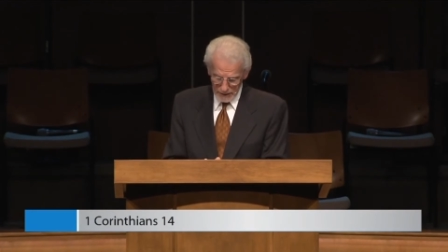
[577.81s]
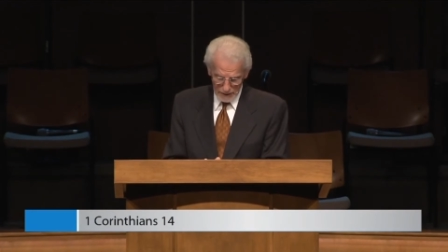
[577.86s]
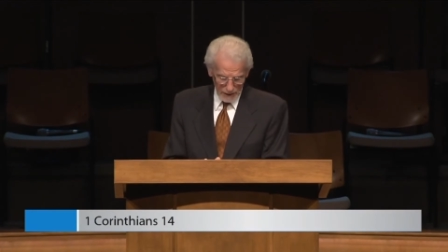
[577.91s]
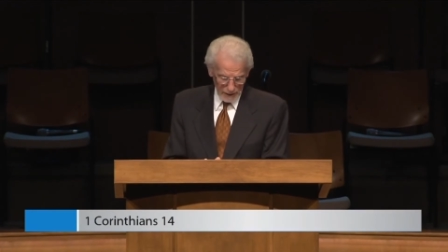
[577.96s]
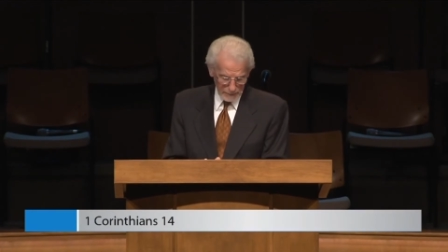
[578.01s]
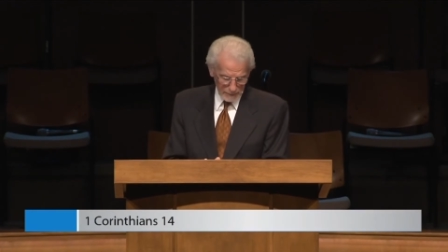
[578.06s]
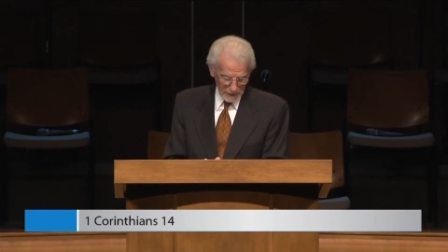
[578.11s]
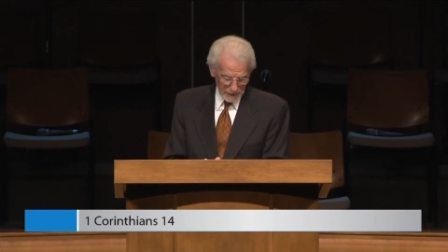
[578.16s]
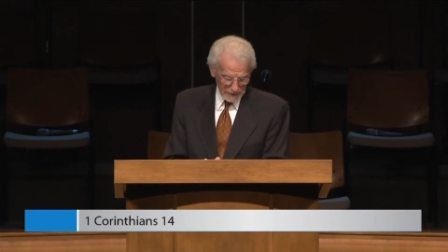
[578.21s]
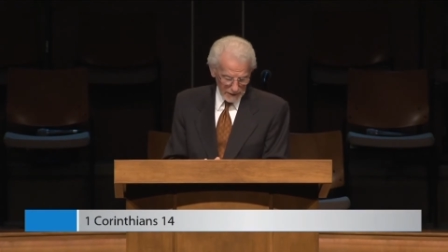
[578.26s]

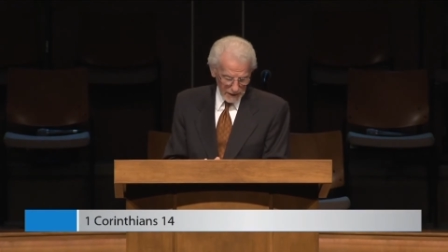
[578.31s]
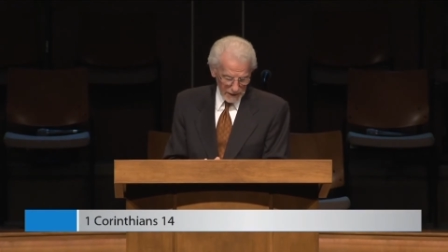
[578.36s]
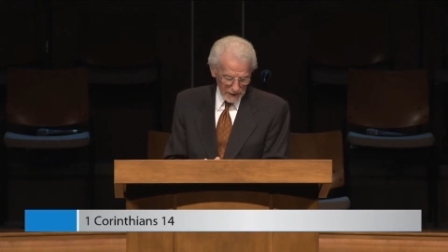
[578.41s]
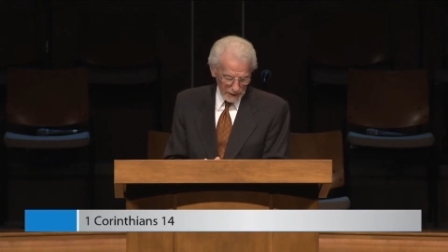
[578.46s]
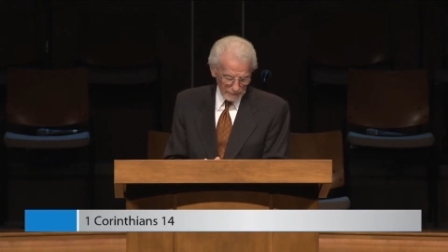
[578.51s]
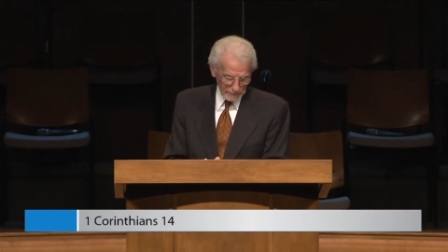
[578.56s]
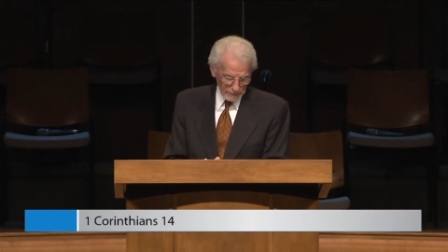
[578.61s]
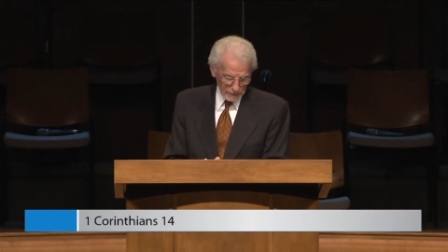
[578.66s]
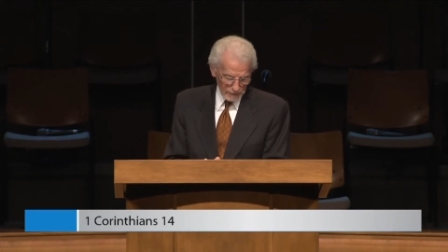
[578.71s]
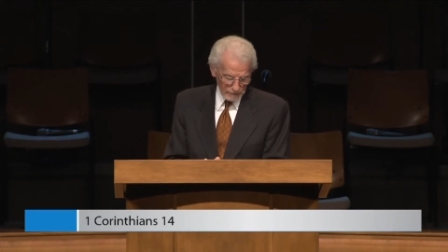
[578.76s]
They pick that
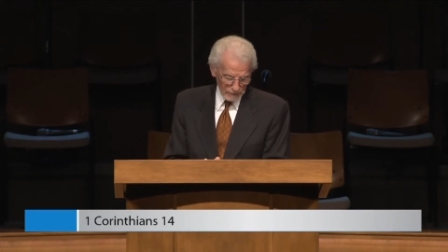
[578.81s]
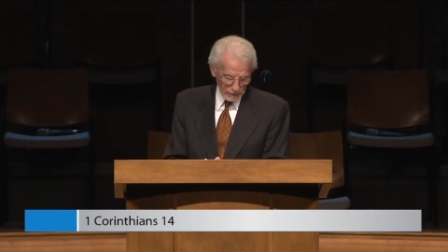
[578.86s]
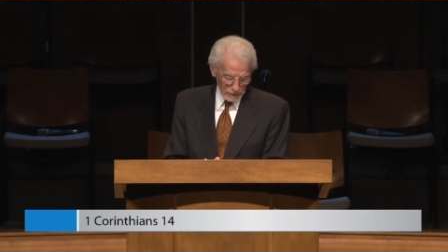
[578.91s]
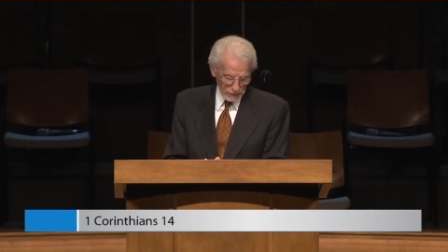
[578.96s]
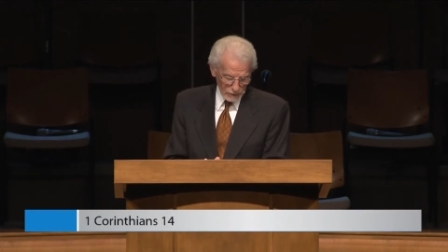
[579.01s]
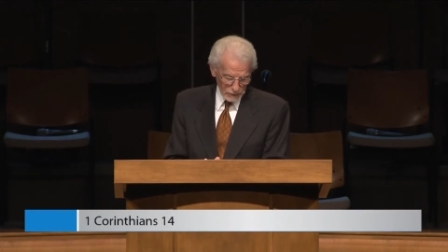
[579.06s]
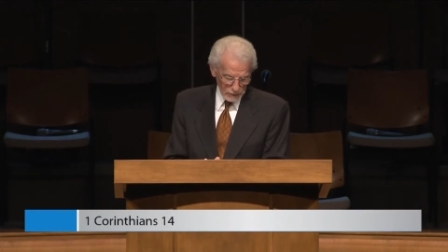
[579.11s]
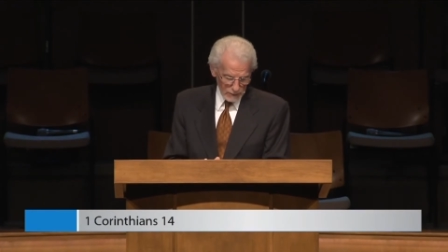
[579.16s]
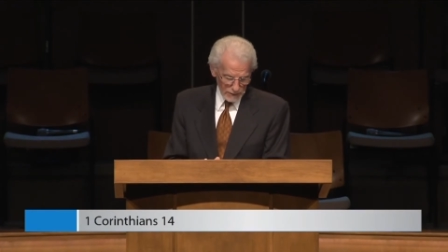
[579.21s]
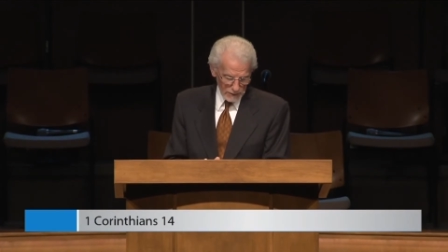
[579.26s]
up from
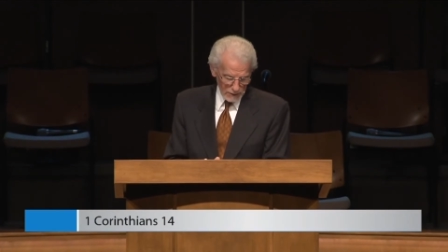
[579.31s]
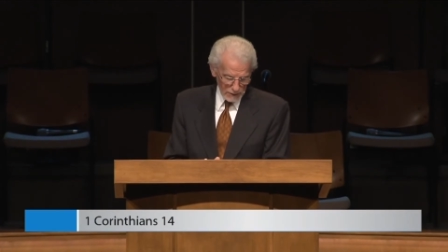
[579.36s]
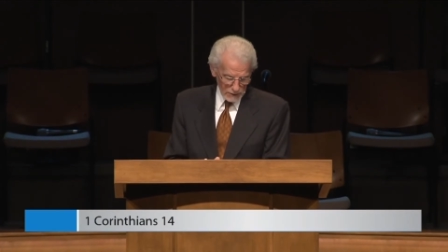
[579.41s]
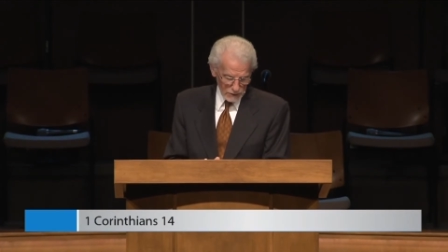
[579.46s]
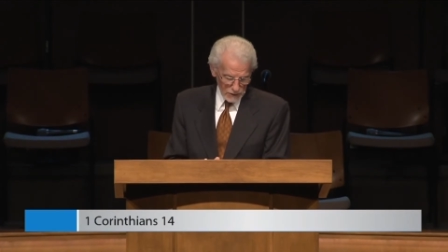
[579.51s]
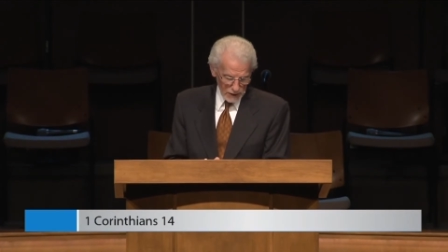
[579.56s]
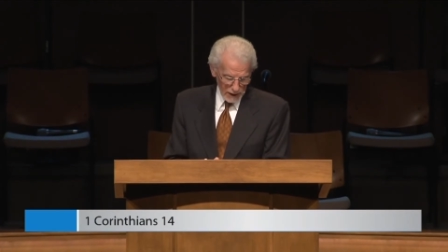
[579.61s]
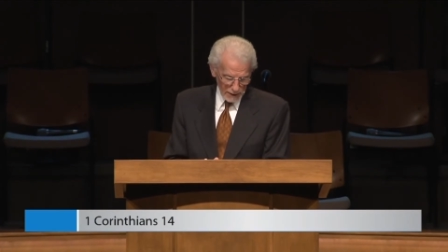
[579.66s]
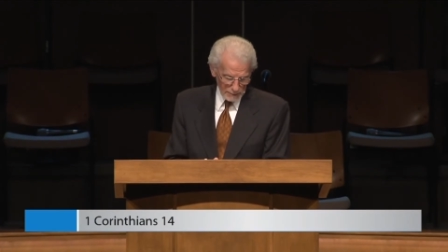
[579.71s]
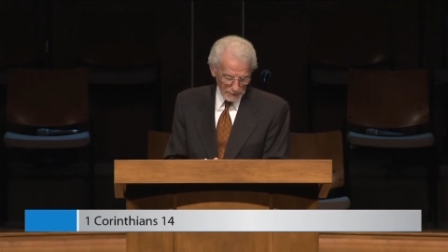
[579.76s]
1
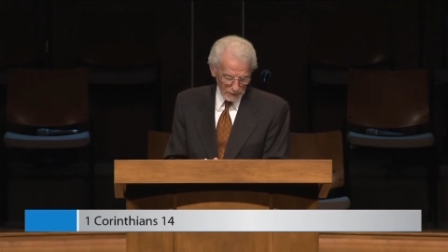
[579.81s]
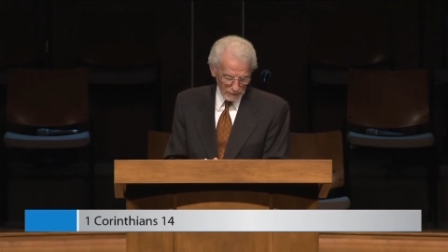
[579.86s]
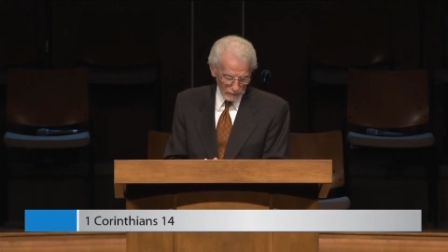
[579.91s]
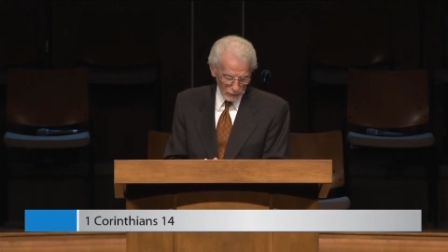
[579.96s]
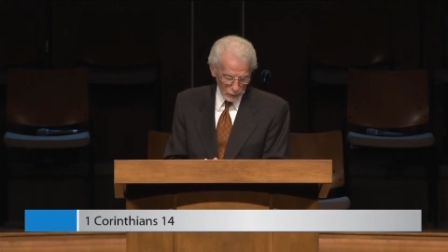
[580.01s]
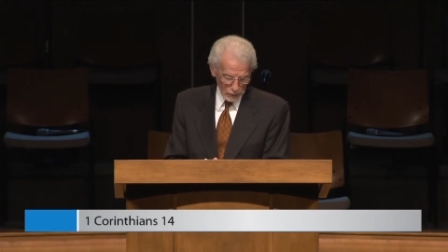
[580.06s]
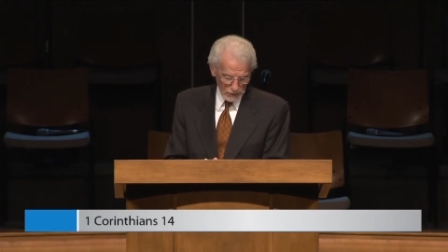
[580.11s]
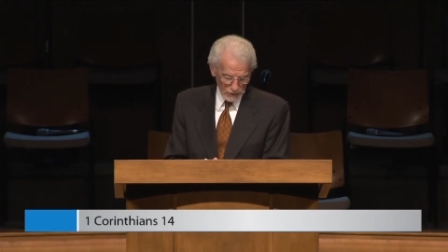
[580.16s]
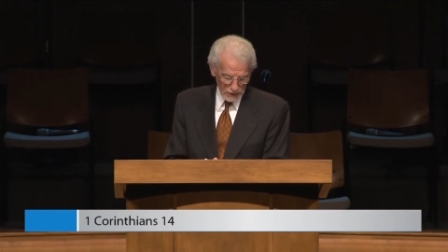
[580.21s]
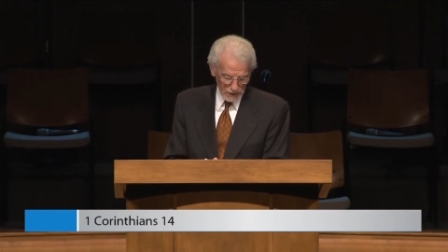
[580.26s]
Corinthians chapter
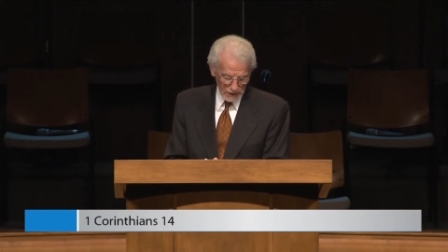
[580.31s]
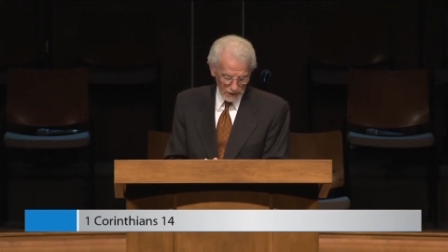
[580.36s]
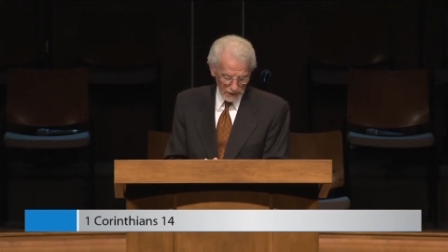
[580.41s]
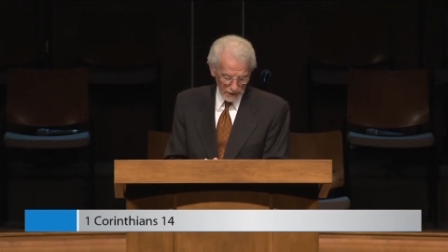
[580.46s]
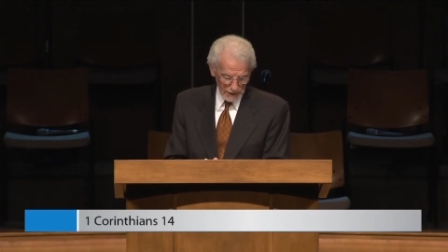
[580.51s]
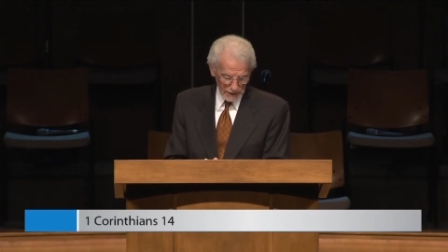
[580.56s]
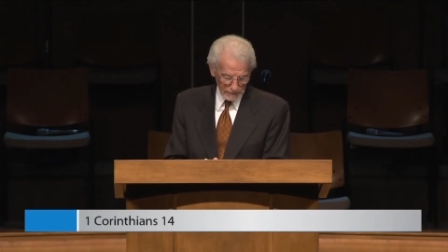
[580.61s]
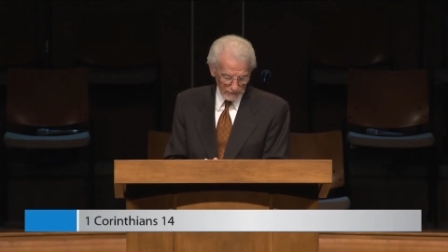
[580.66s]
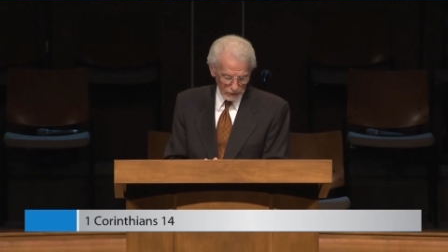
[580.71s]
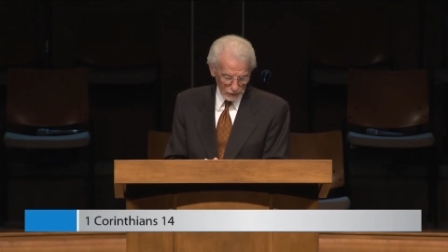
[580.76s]
14,
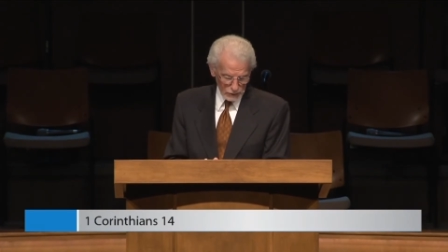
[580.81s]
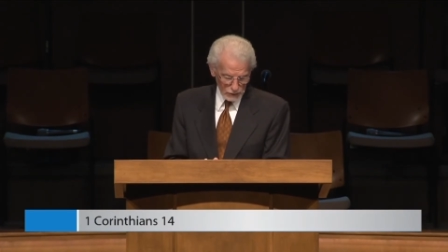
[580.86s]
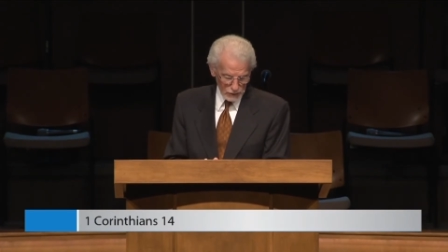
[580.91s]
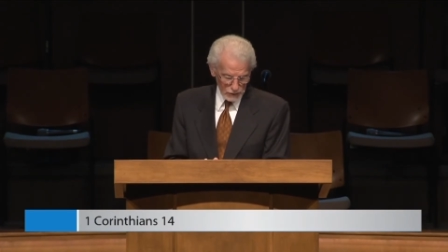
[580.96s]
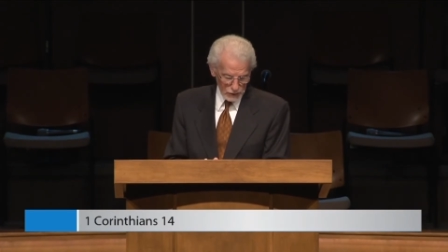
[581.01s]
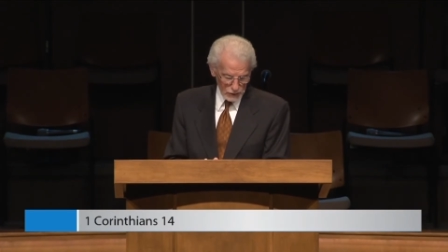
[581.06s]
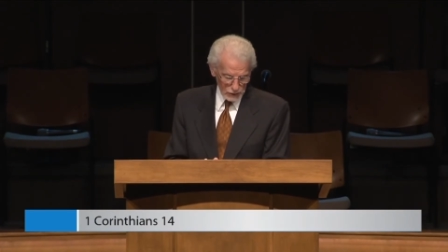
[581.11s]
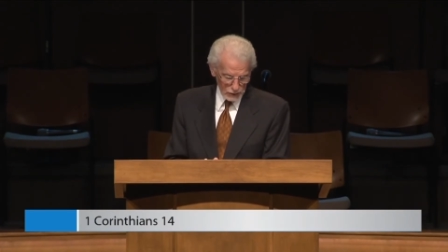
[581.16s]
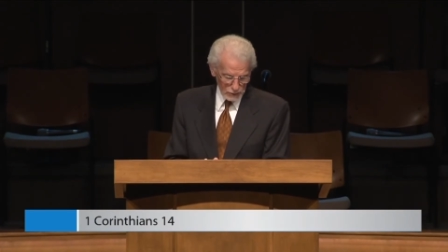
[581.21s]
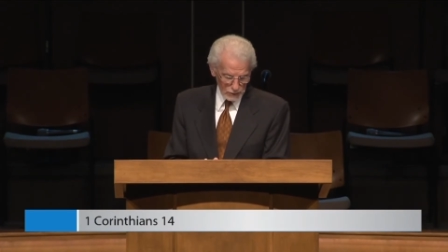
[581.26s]
like
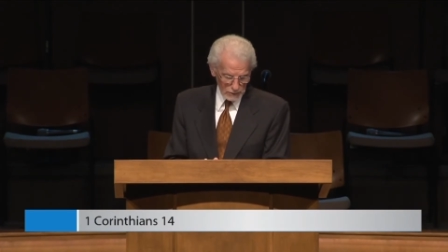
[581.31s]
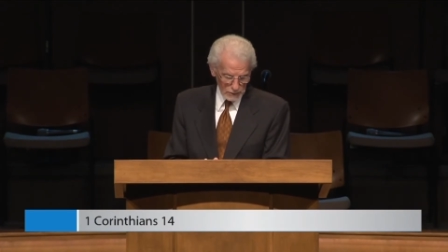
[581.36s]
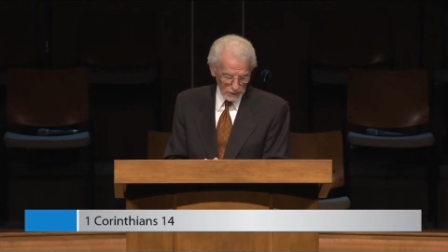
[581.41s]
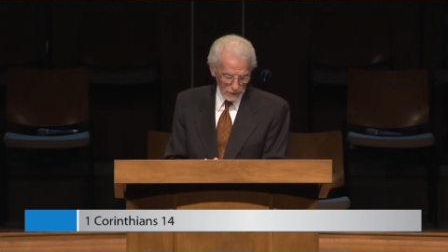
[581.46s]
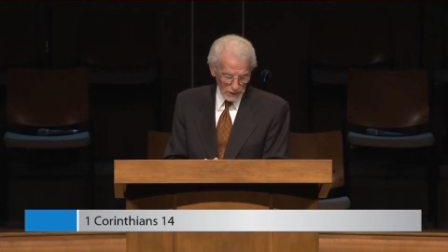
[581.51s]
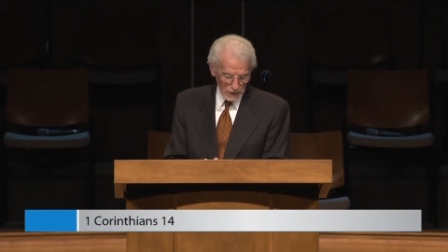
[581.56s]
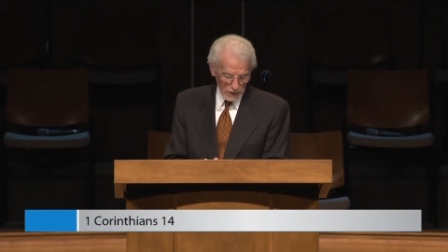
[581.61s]
verse 2.